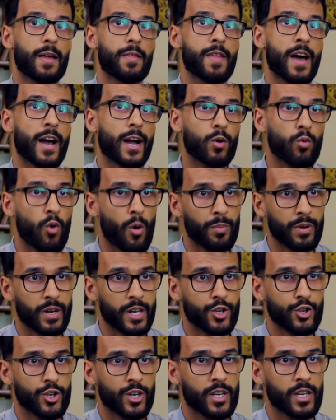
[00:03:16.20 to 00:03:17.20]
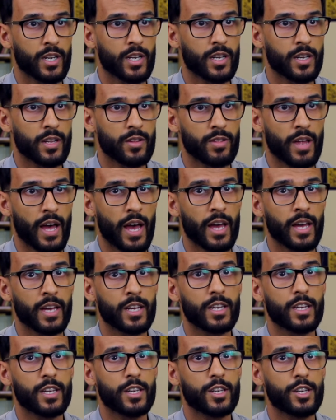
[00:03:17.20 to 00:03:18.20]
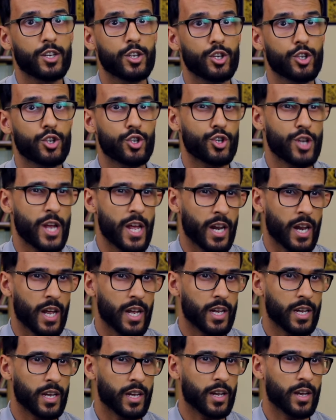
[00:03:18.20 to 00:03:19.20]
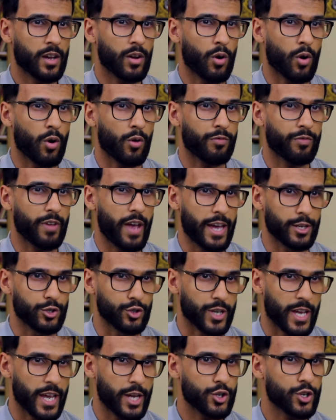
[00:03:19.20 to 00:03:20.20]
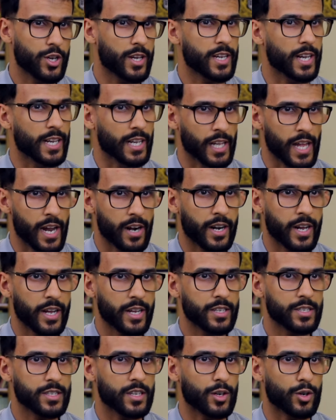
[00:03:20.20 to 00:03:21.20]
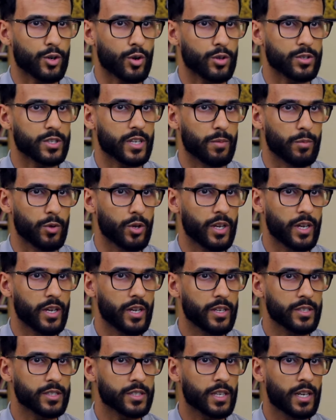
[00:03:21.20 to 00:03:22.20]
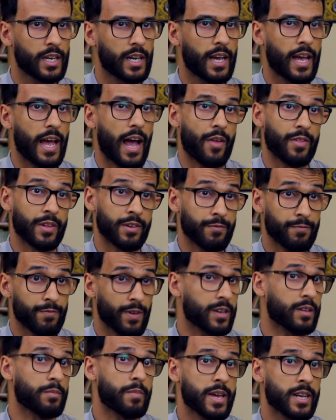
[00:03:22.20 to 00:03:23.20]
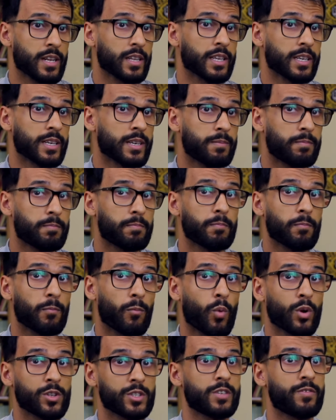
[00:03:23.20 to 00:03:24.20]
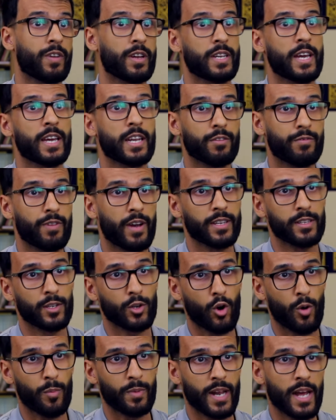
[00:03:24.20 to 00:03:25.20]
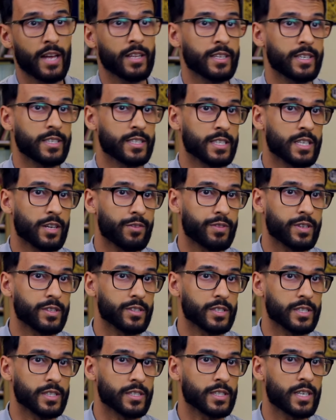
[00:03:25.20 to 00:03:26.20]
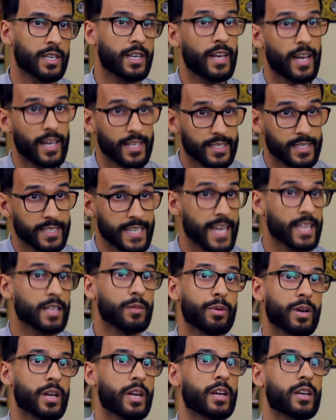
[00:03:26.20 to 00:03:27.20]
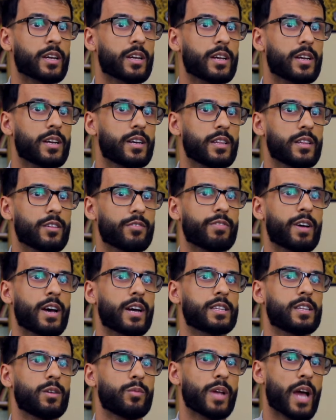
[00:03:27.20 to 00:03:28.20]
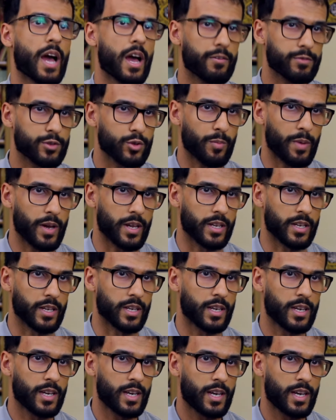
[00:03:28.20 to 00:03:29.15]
that cooperation, that sharing of education and learnings across communities, and then fundamentally, once you've identified the commonalities and differences, celebrating the fact that we have so many